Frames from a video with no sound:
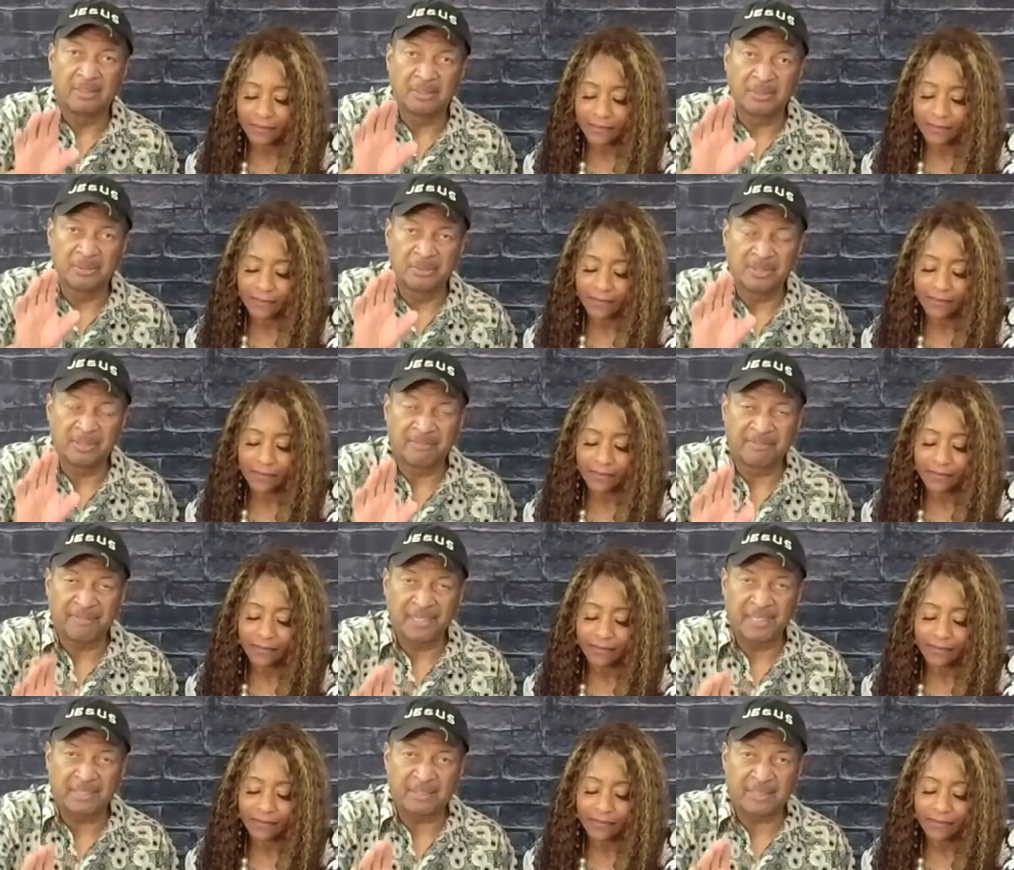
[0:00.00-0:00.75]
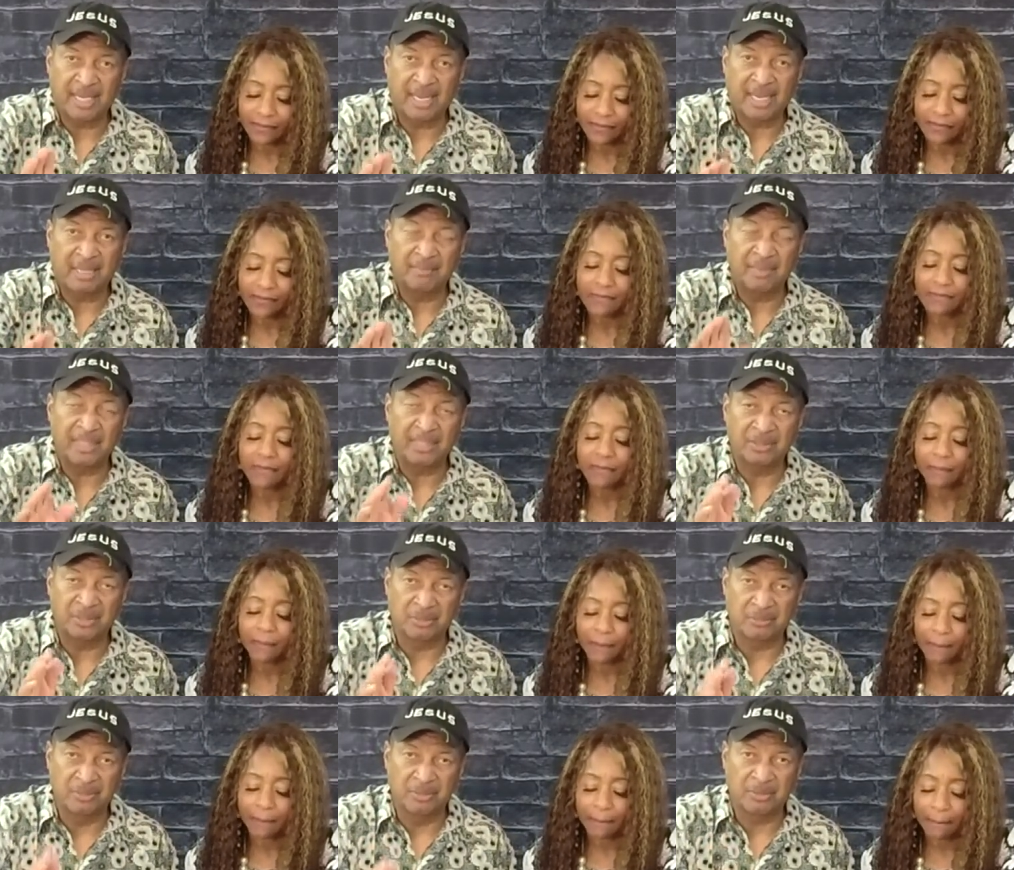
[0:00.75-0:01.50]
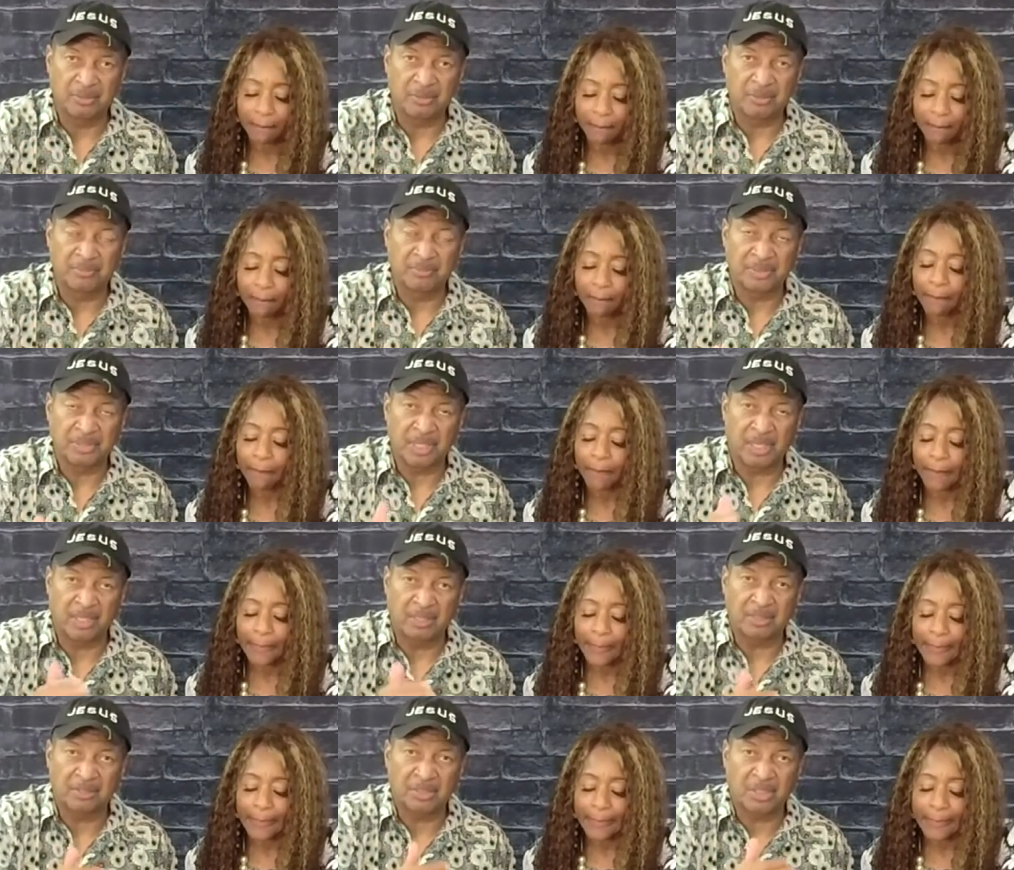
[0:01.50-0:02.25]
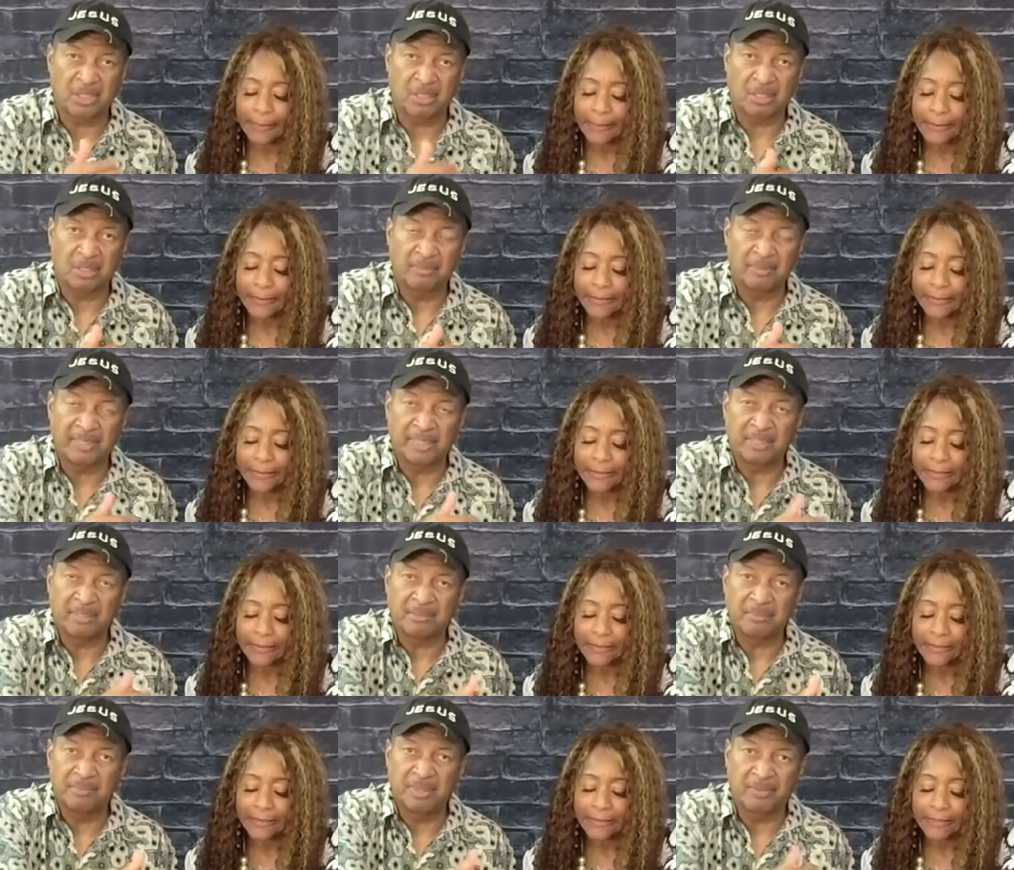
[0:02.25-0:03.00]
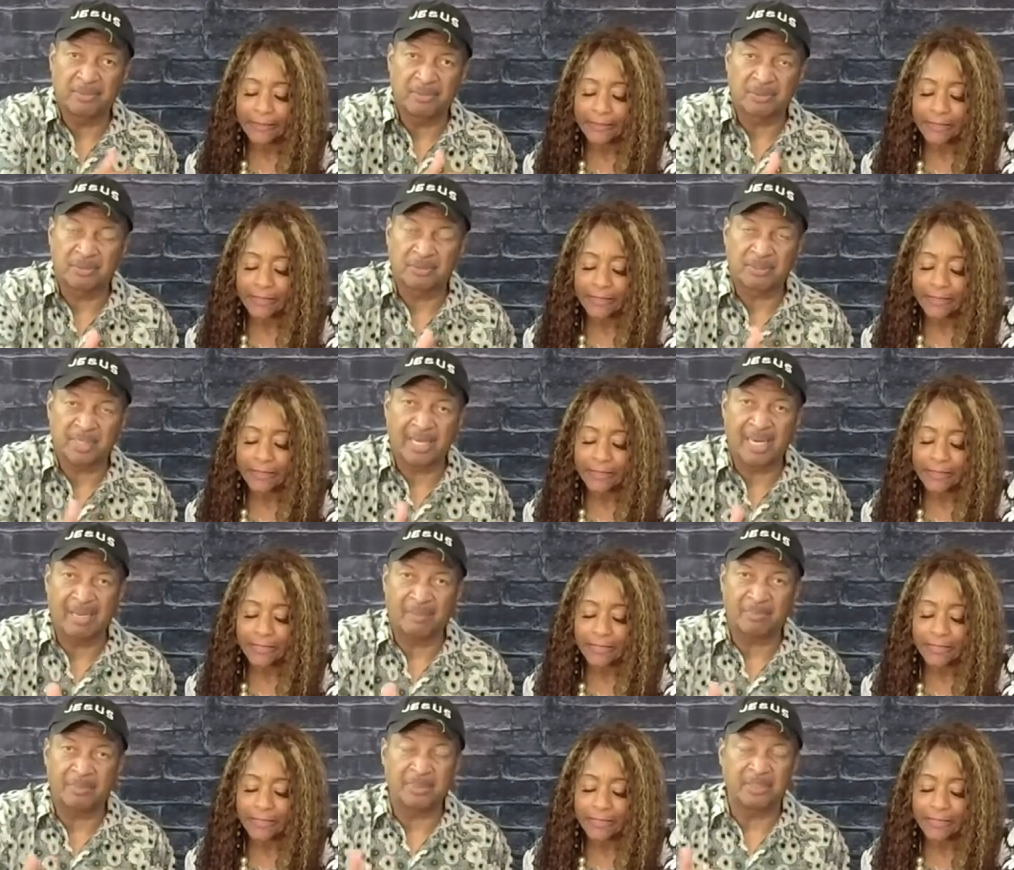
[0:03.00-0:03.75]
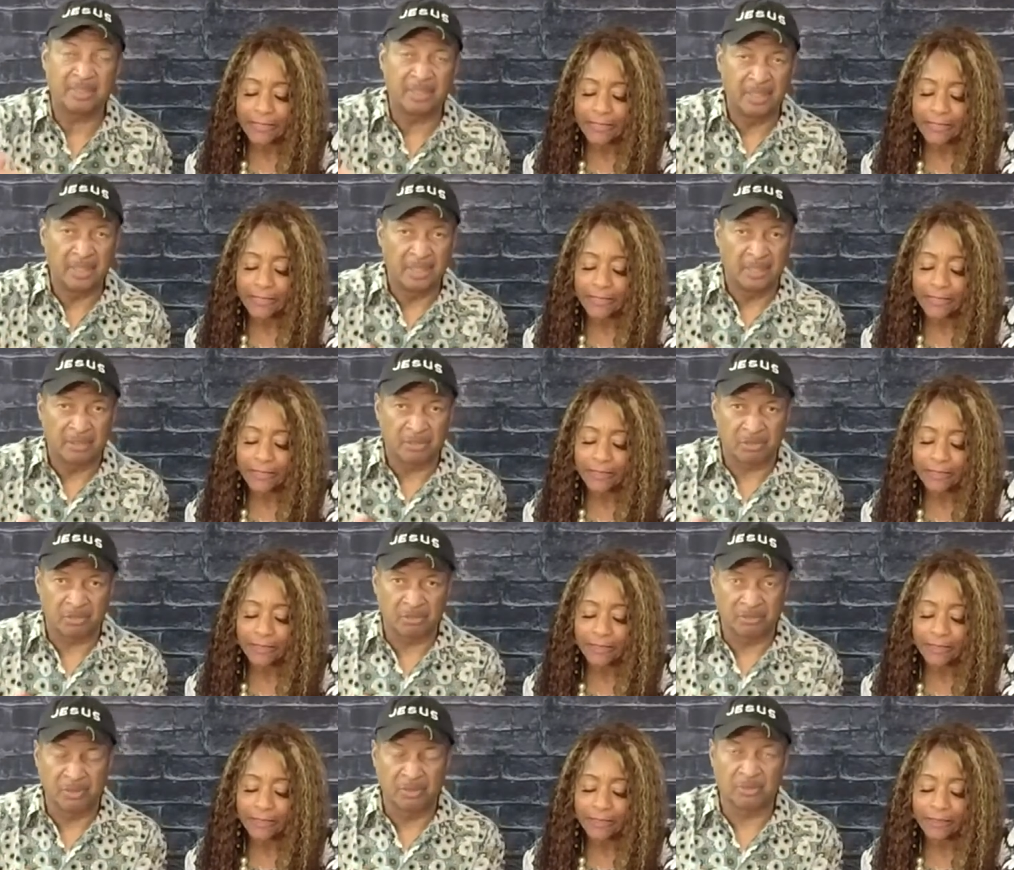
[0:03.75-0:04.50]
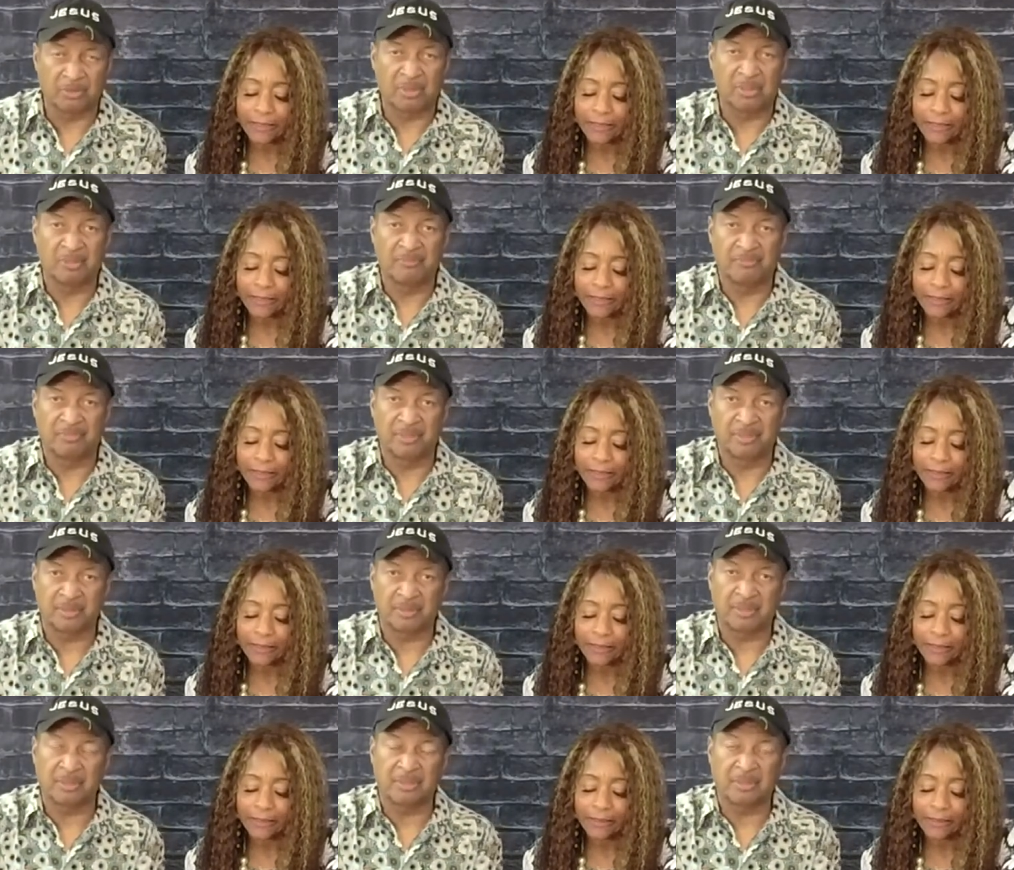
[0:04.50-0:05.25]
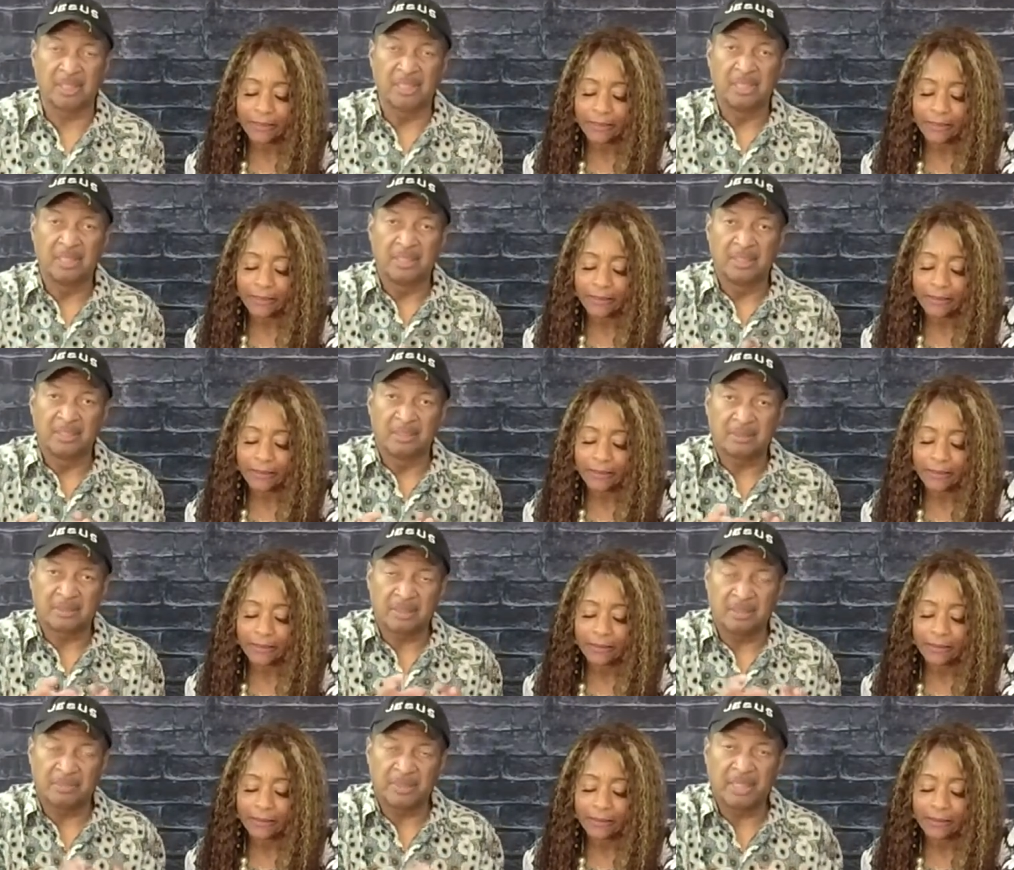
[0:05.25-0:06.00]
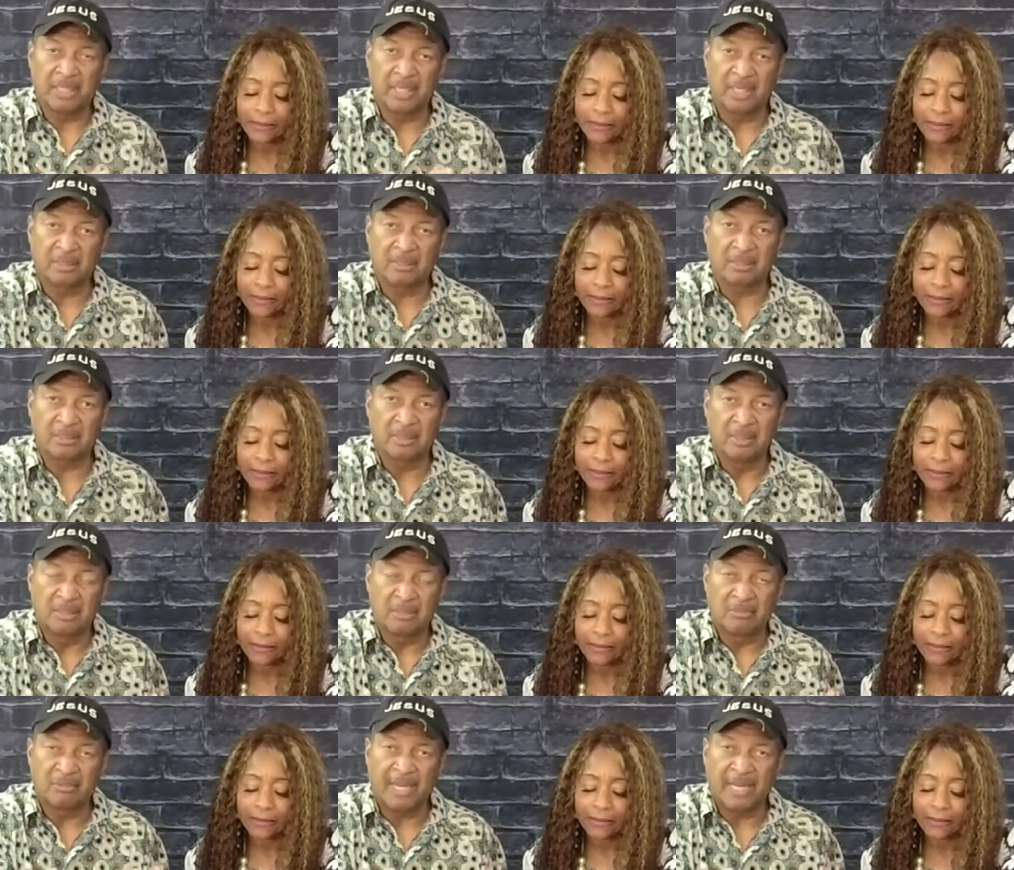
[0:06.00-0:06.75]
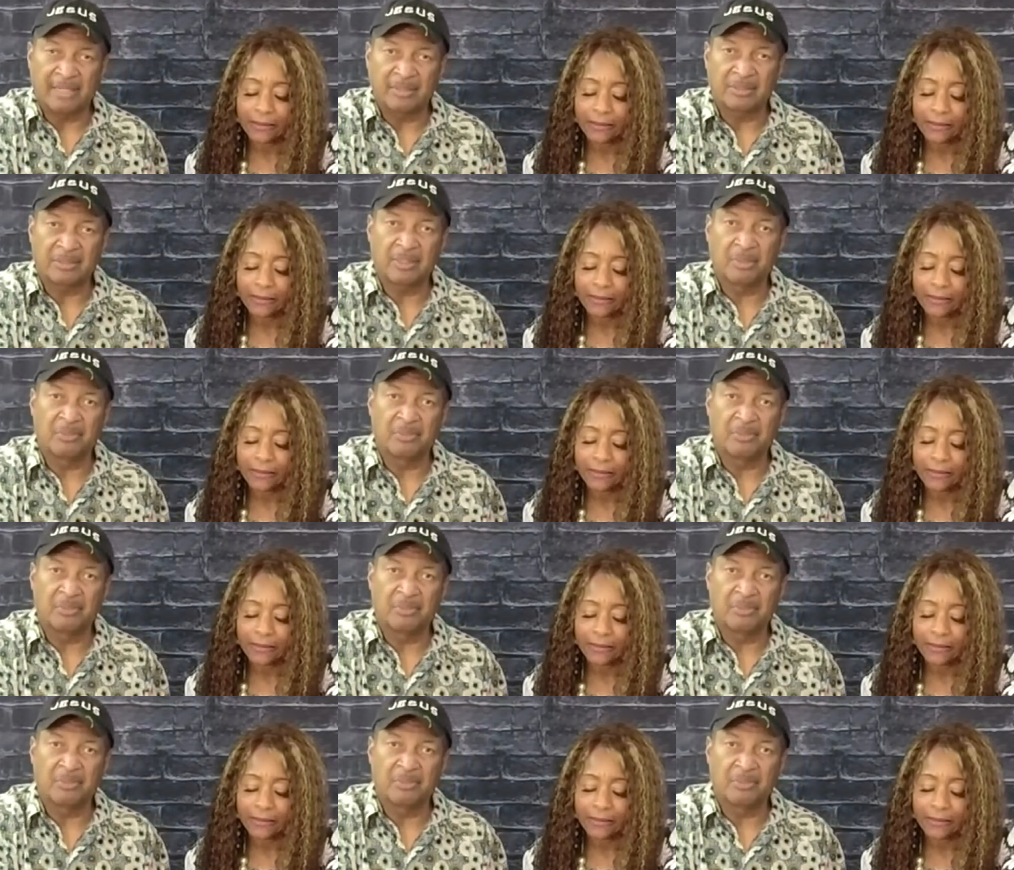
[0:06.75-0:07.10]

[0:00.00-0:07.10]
Speaker 1: during the feast time in Jerusalem. John is talking about these miracles that happened in Jerusalem versus some of the other writers